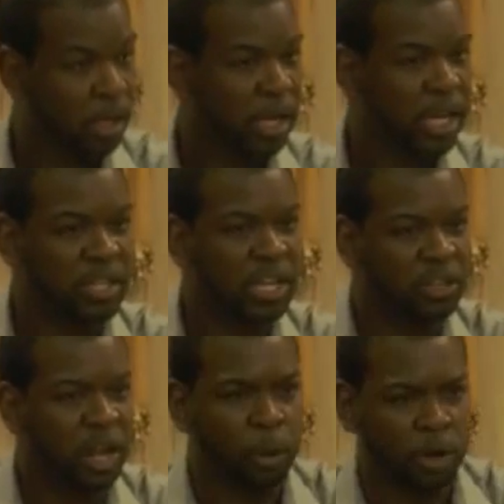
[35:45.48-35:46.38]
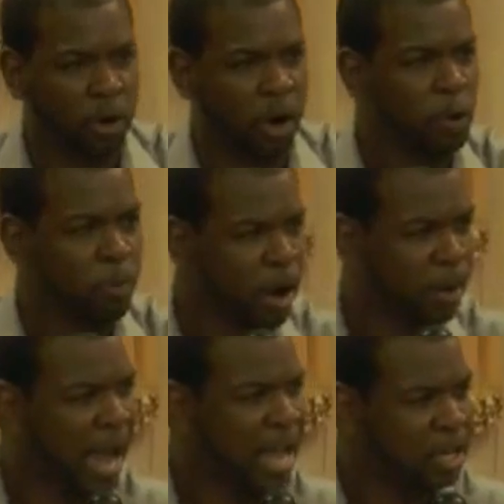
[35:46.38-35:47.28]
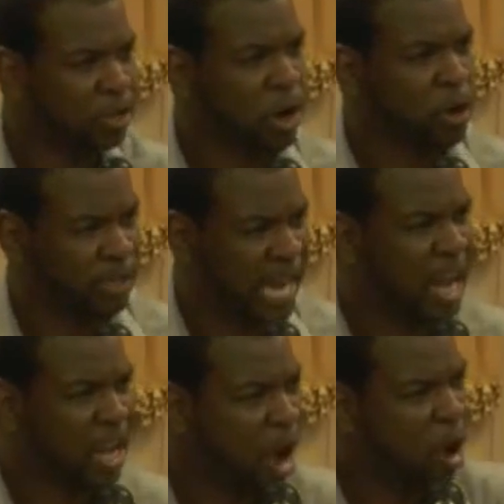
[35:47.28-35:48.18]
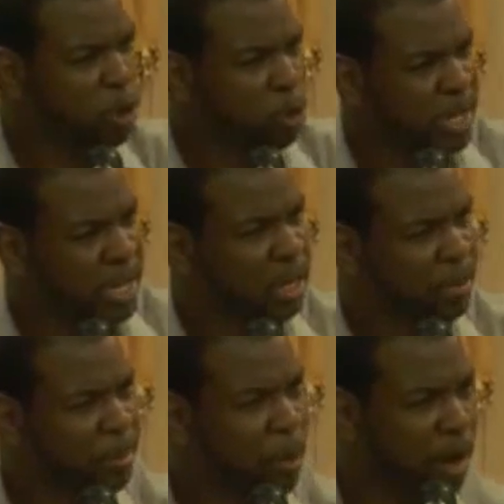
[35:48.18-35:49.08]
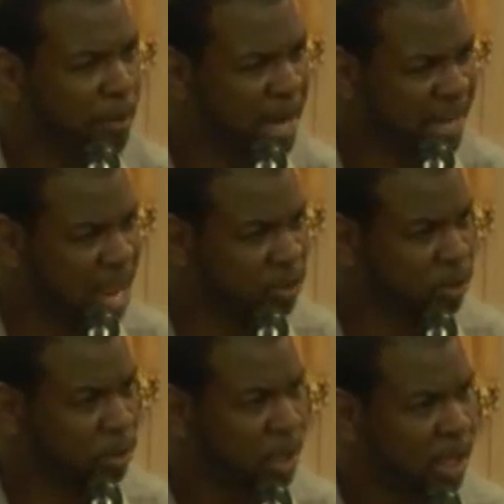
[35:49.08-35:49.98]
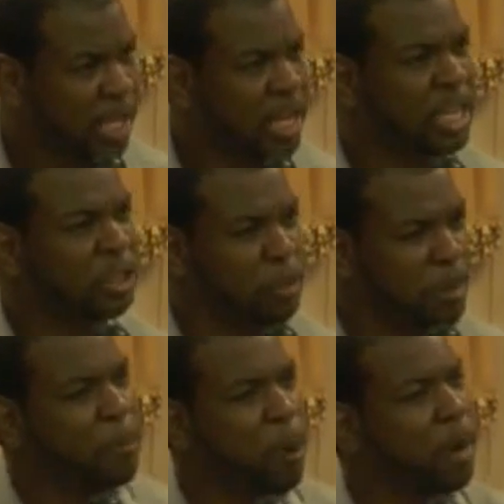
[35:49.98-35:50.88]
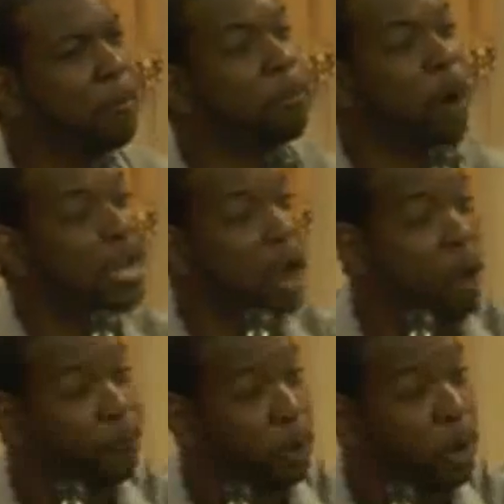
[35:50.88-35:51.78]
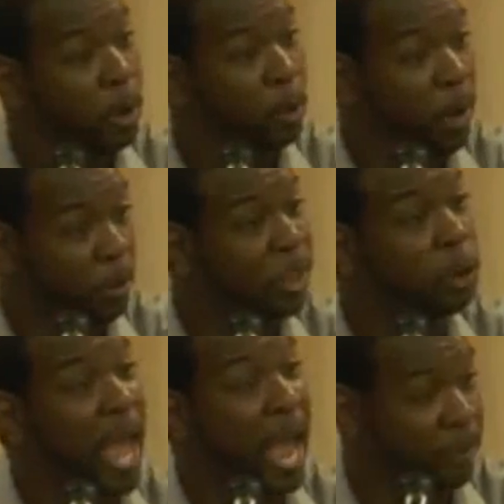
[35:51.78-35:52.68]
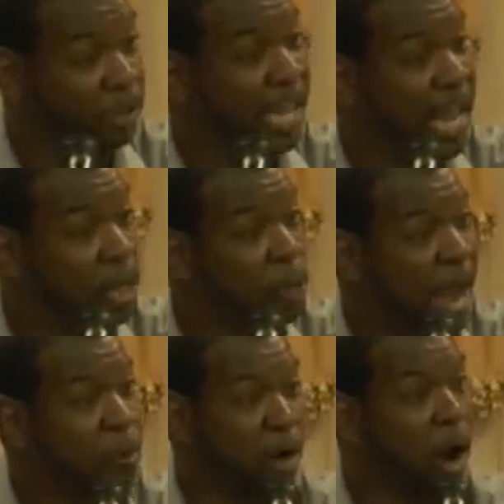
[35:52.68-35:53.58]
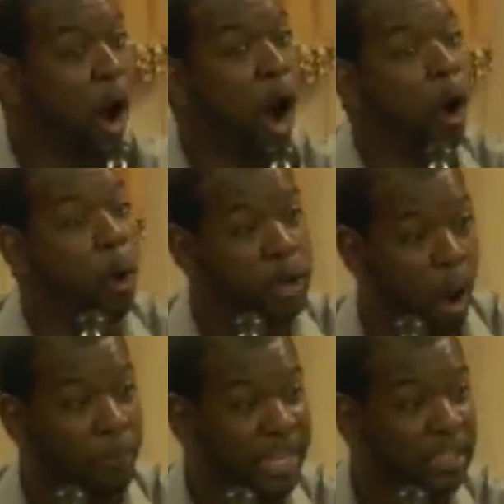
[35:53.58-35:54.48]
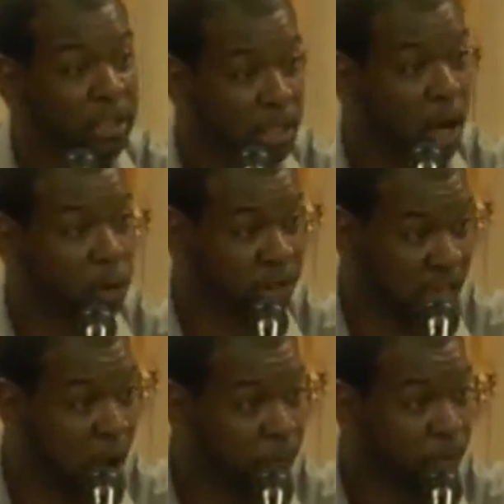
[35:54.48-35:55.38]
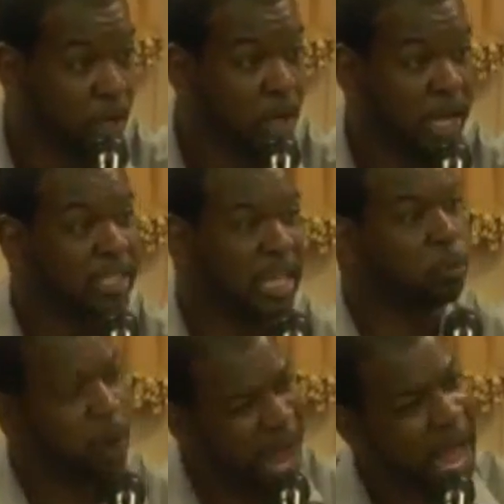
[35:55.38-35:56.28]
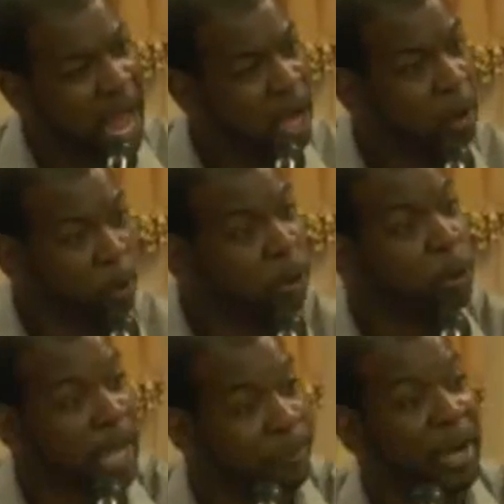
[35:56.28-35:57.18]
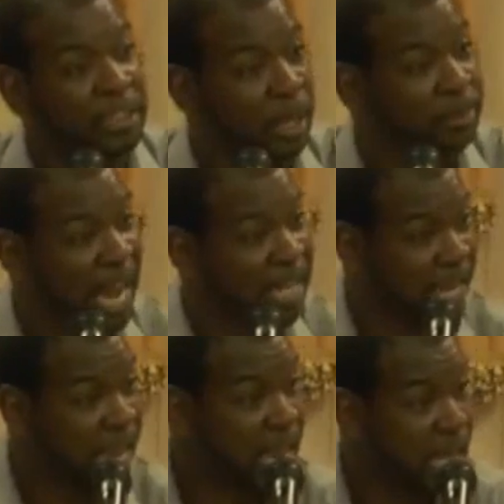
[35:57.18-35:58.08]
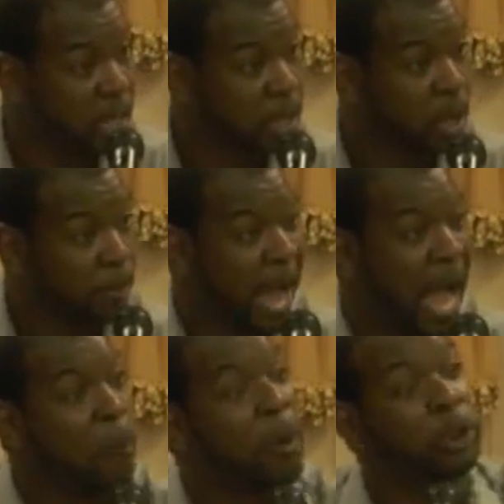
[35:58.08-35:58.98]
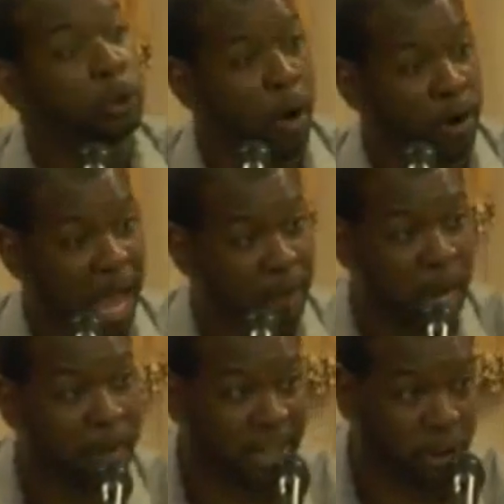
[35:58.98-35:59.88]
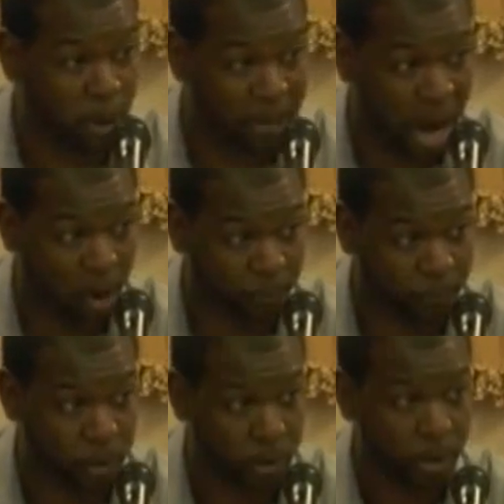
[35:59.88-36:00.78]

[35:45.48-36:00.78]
He says, in other words, are you part of my inner circle? Did I call you in here to be part of my counsel? He says, you might want to break off with what you have to say. You might want to hold your peace to yourself. He says, why would you get bust upside the head behind what you want to have come out your mouth?